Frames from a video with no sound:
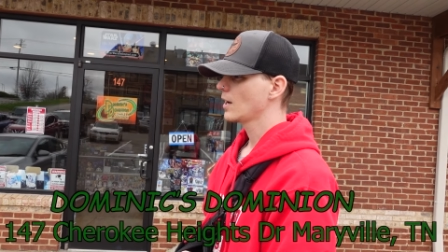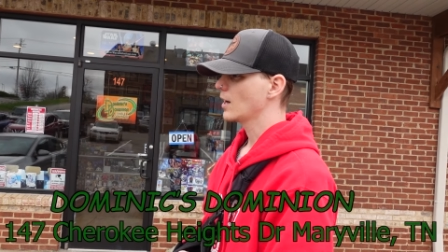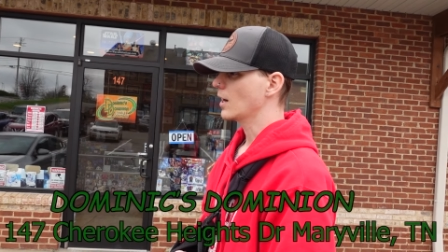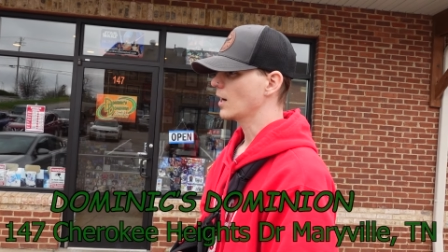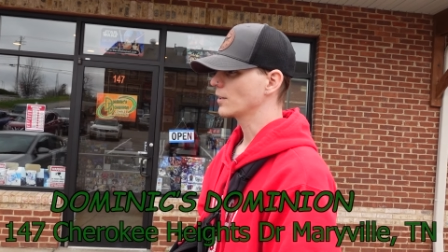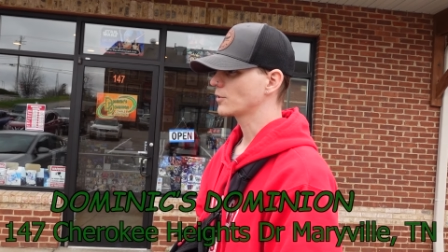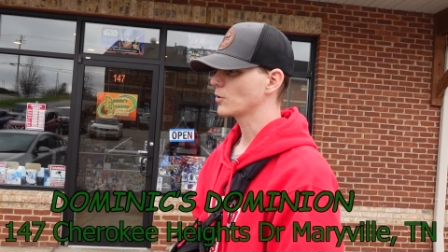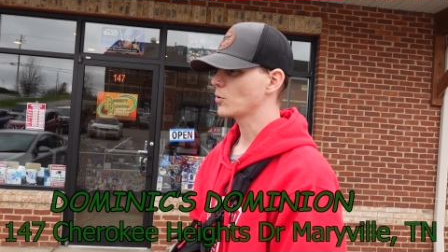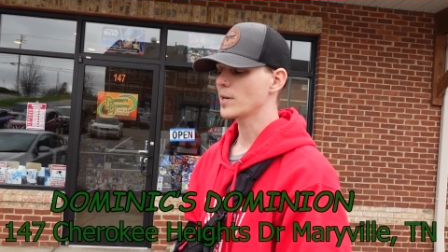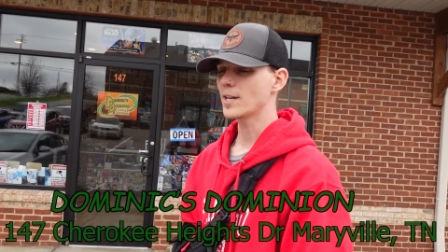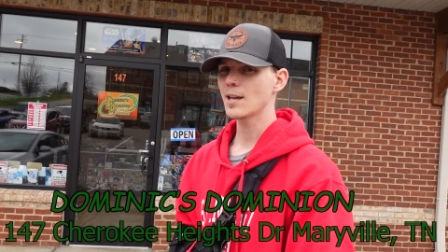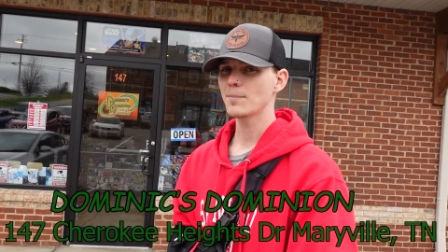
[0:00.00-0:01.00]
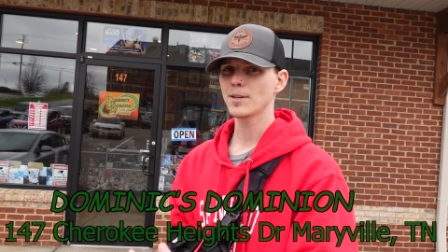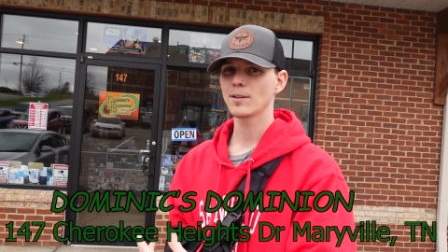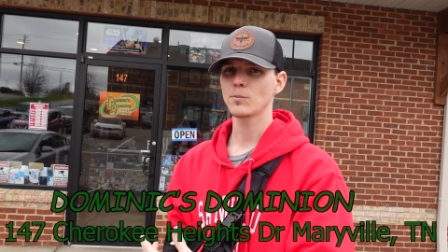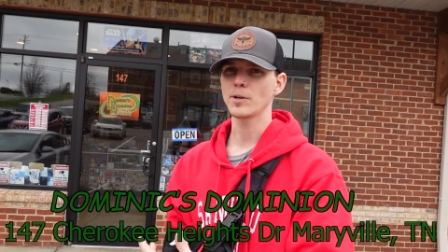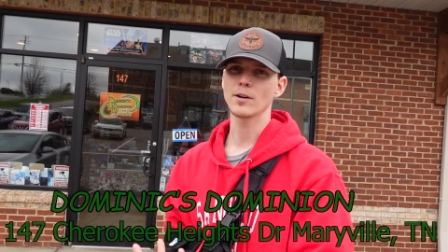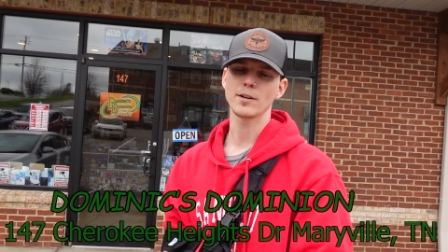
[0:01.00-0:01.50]
Uh, so we came
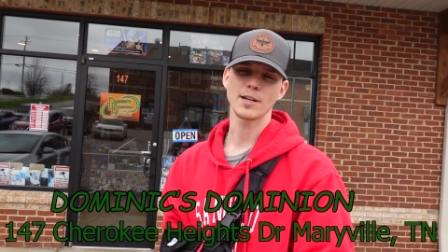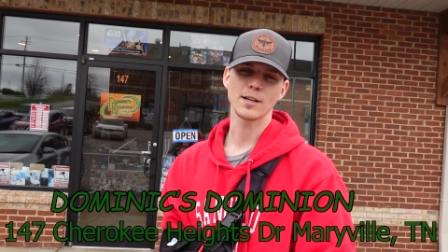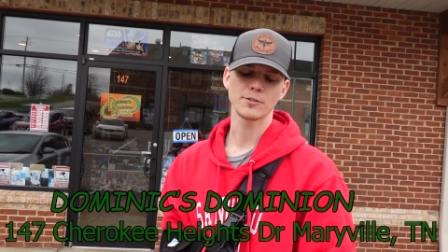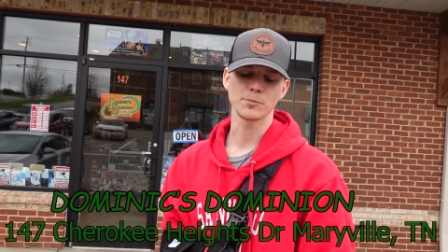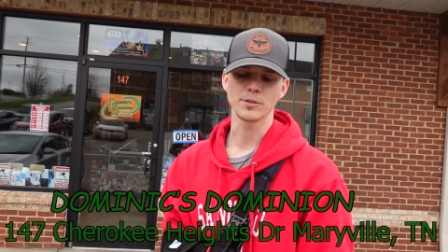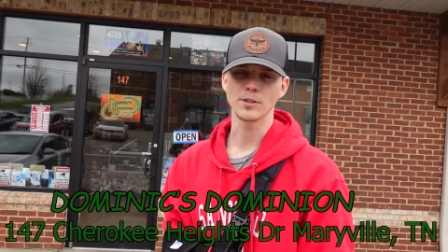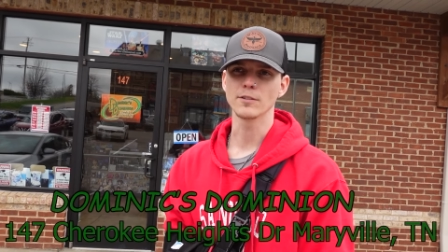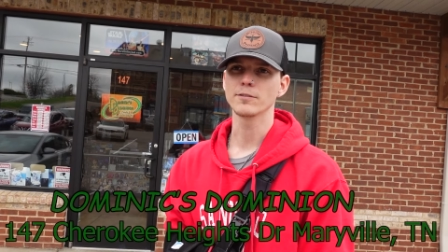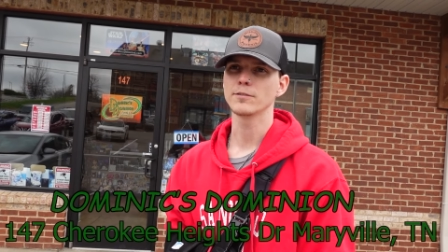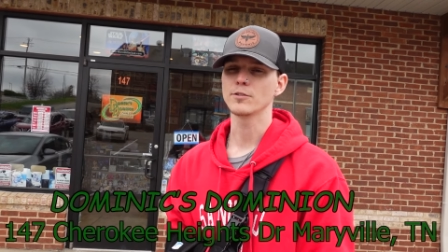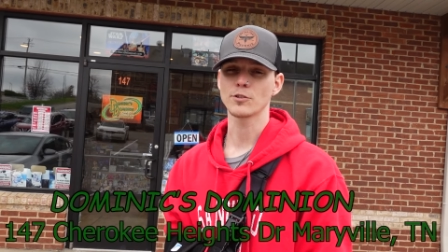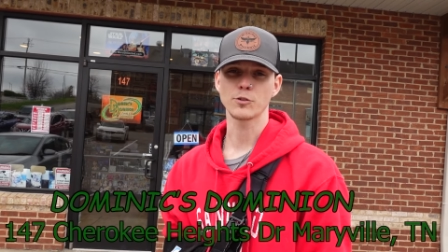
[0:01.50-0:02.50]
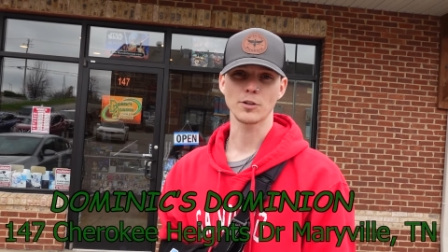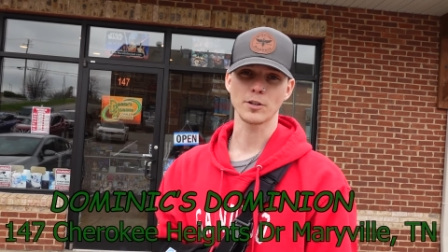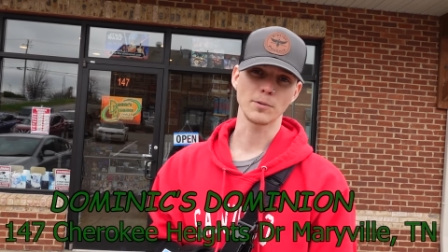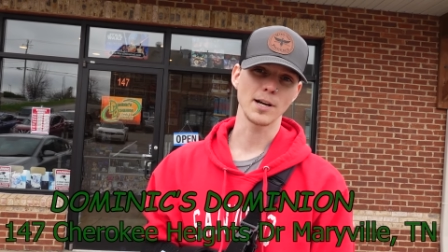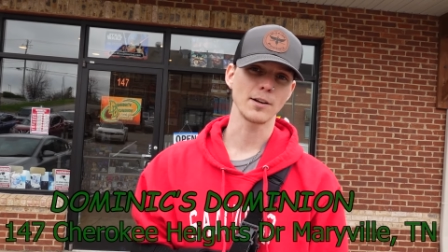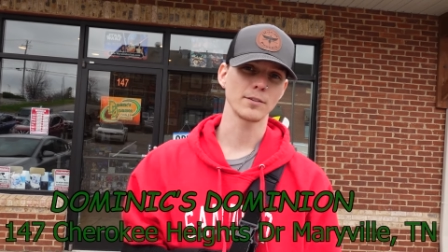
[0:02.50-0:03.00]
in, we already got some stuff, just looking
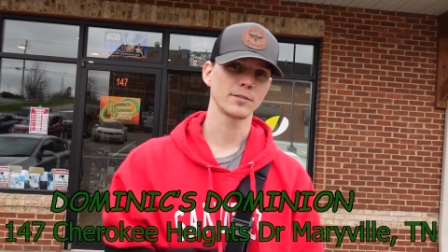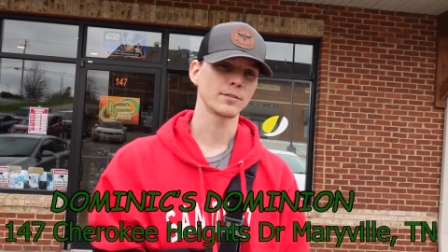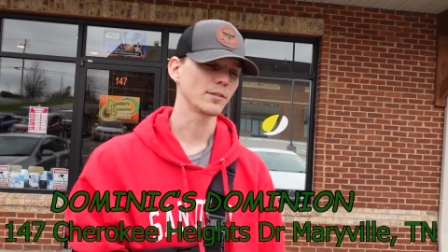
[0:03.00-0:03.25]
around.